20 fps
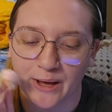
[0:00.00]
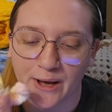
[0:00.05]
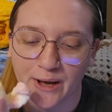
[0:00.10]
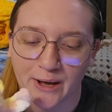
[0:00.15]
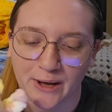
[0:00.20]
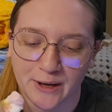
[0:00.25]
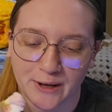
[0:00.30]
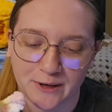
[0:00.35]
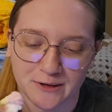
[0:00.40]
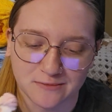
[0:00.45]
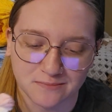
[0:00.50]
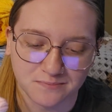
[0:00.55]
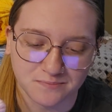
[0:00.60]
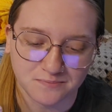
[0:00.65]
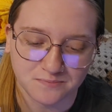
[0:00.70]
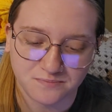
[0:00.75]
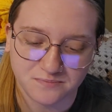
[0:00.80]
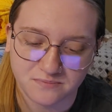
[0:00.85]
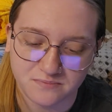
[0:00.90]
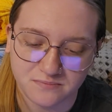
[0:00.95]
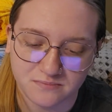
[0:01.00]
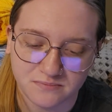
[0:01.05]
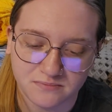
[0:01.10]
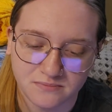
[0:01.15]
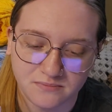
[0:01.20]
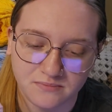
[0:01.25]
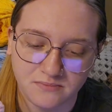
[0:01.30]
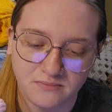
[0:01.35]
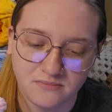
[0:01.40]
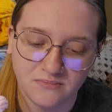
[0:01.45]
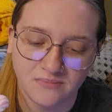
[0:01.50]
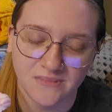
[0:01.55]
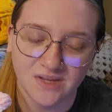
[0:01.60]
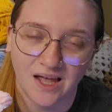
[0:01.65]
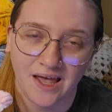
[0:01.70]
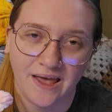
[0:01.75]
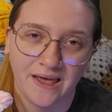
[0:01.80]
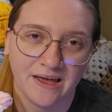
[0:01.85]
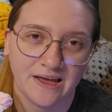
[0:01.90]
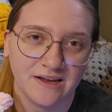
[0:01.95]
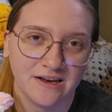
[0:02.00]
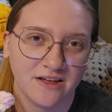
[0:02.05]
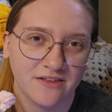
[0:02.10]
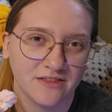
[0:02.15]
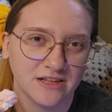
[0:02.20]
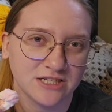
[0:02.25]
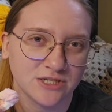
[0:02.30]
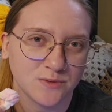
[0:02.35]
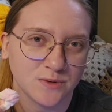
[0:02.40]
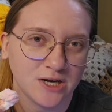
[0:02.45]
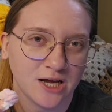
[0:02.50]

And this